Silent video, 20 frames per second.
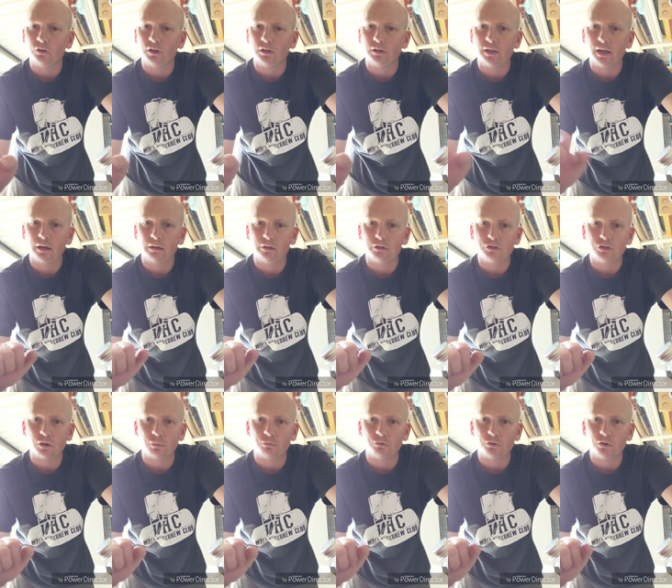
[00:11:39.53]
did go to the
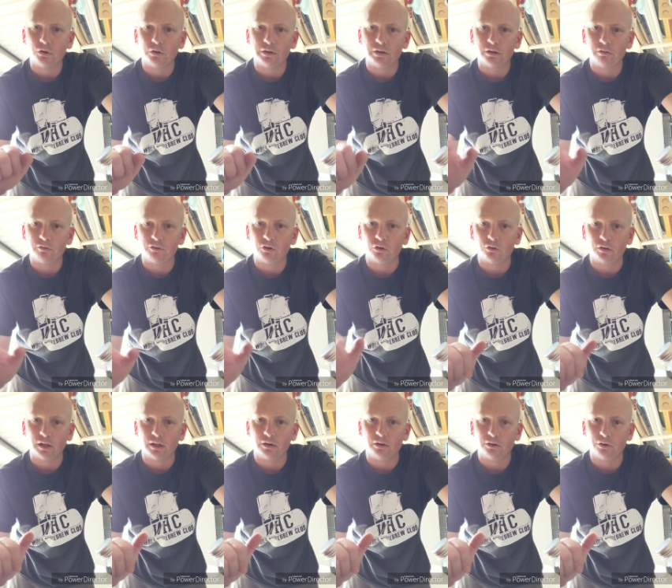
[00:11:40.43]
shops earlier, I
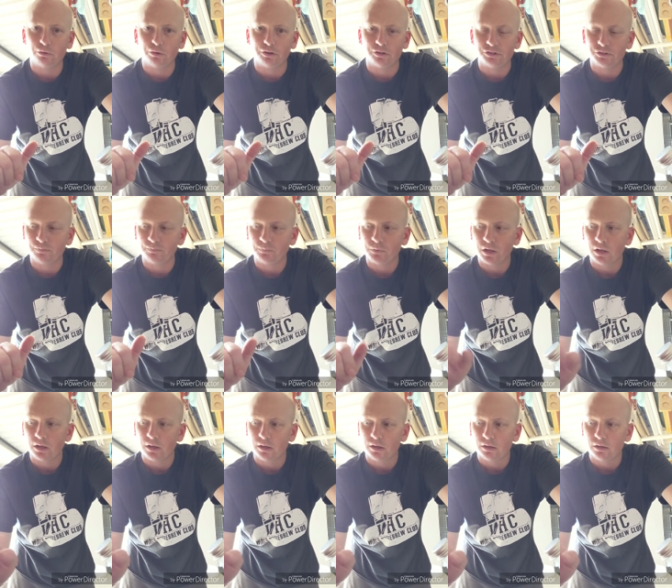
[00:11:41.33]
forgot to get an orange.
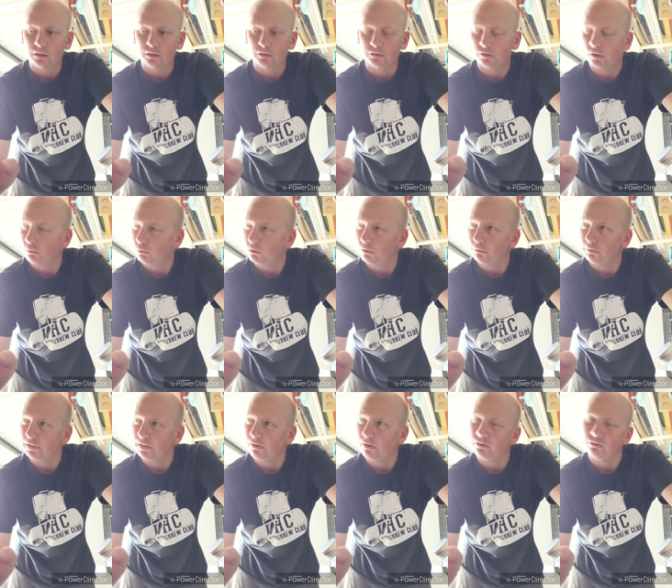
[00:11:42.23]
So what
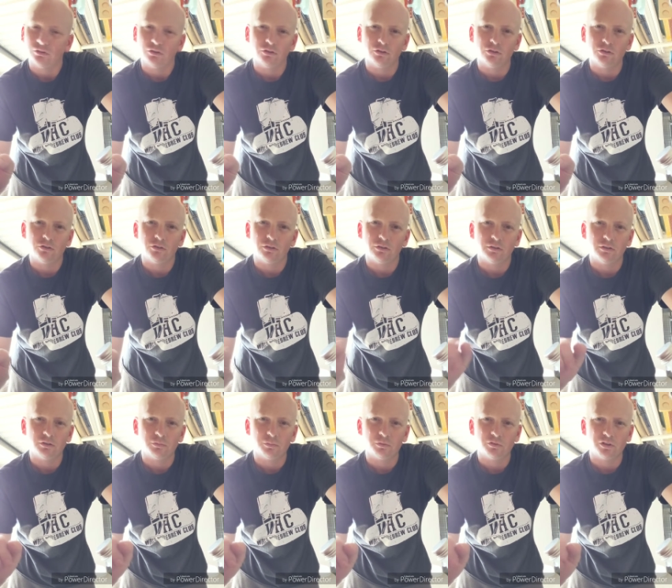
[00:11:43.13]
I'm going to use in
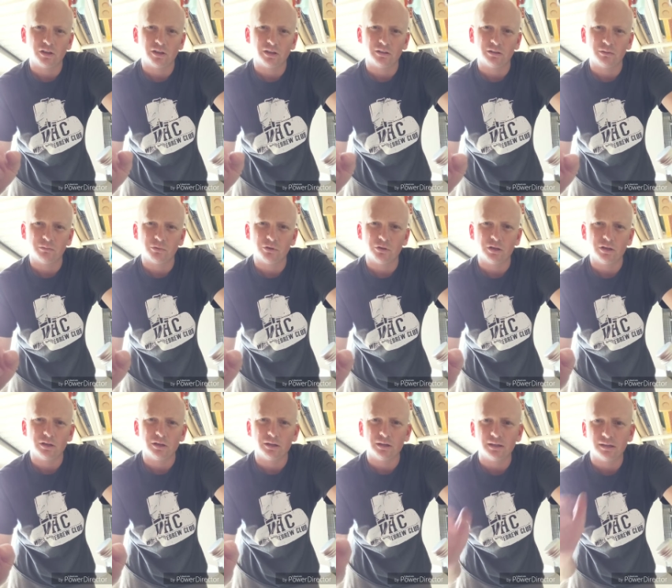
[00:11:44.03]
this particular
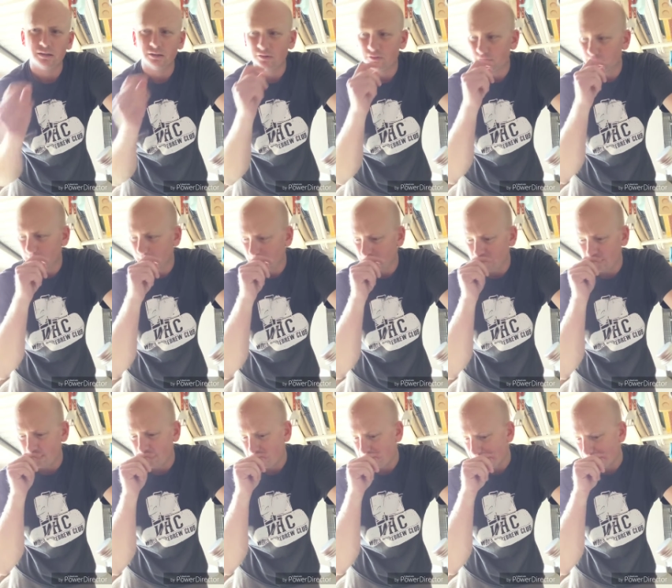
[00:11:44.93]
mead is,
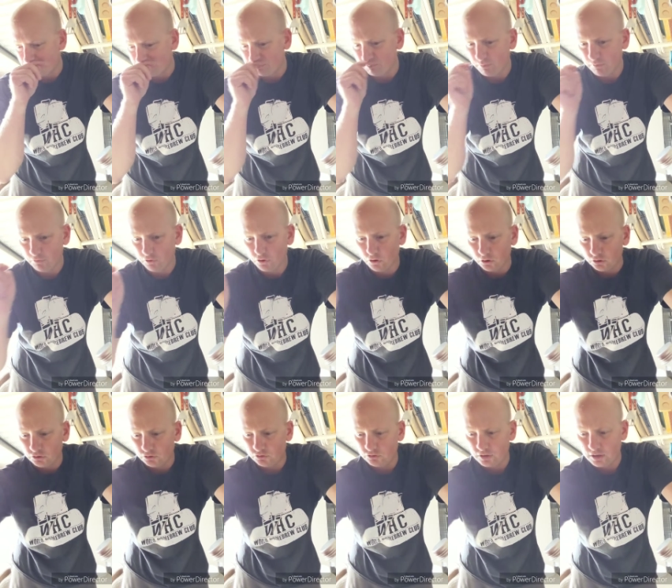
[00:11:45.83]
we've
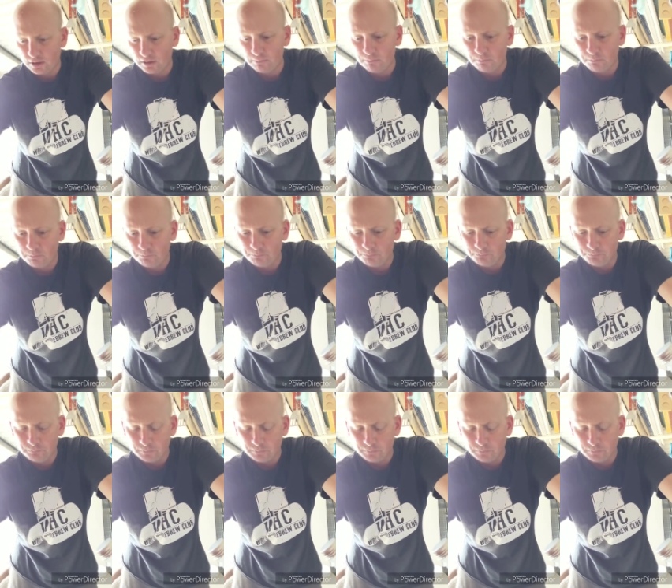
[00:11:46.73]
got some